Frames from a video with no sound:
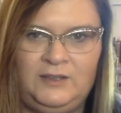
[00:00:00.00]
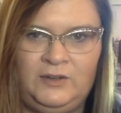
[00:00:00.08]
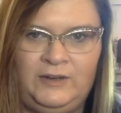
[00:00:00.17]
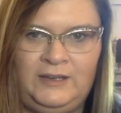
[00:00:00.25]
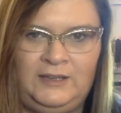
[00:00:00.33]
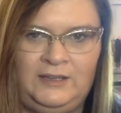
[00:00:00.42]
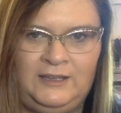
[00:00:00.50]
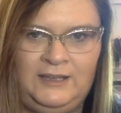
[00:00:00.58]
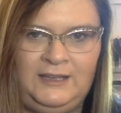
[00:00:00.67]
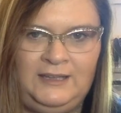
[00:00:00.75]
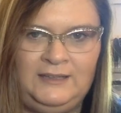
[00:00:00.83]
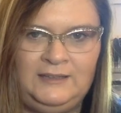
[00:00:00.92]
green
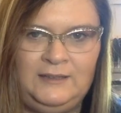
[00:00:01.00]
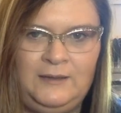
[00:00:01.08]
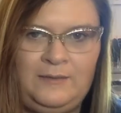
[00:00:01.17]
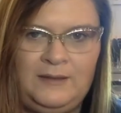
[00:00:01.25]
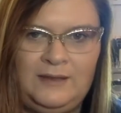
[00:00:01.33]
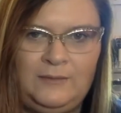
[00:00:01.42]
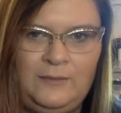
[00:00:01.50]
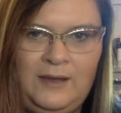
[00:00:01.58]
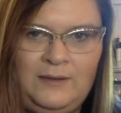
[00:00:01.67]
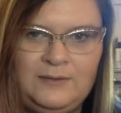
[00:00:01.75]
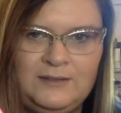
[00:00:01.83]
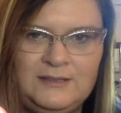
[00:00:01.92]
looking. Oh,
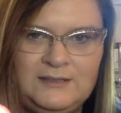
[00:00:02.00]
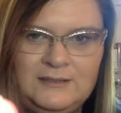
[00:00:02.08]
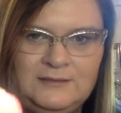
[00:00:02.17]
wow, this.